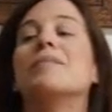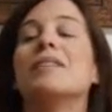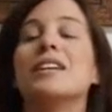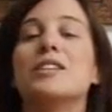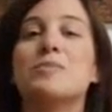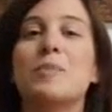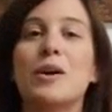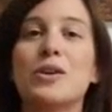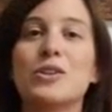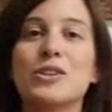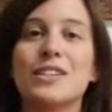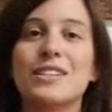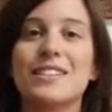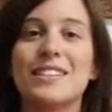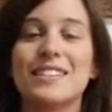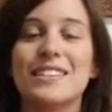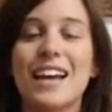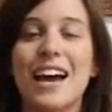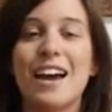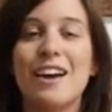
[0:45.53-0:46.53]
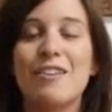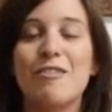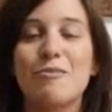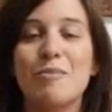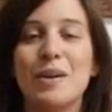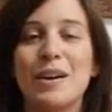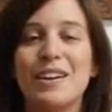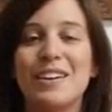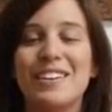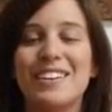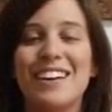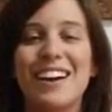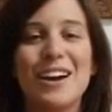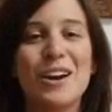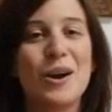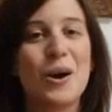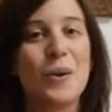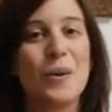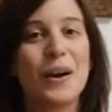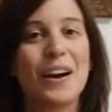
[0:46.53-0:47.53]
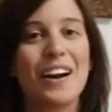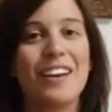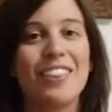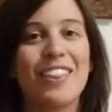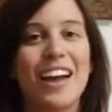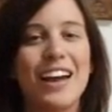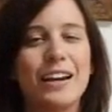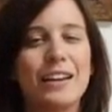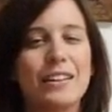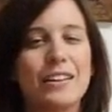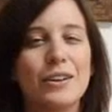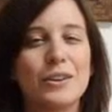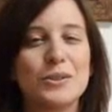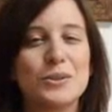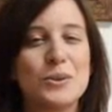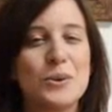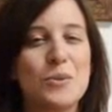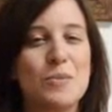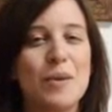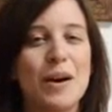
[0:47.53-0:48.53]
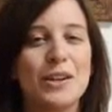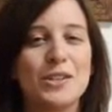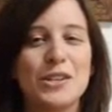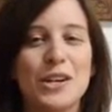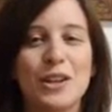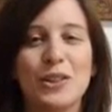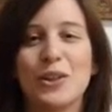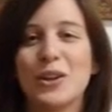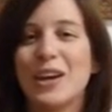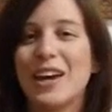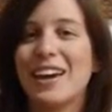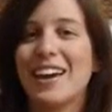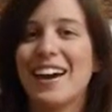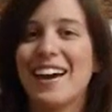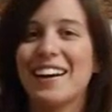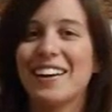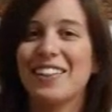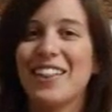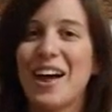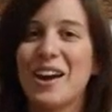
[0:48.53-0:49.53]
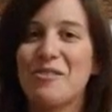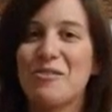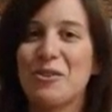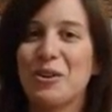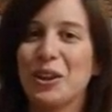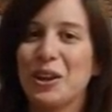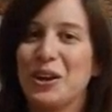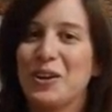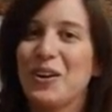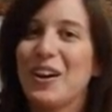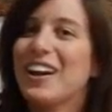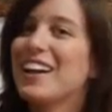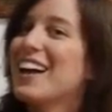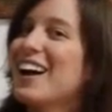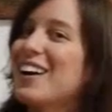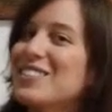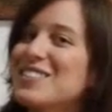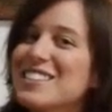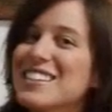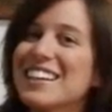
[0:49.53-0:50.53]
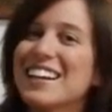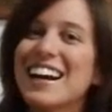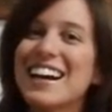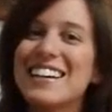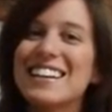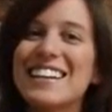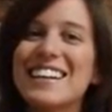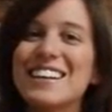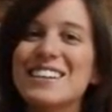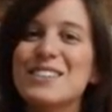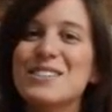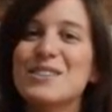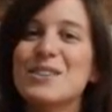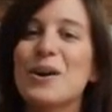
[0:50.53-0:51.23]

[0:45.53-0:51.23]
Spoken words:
Especially since I have been going online a little too much and looking at a lot of really great counseling ideas,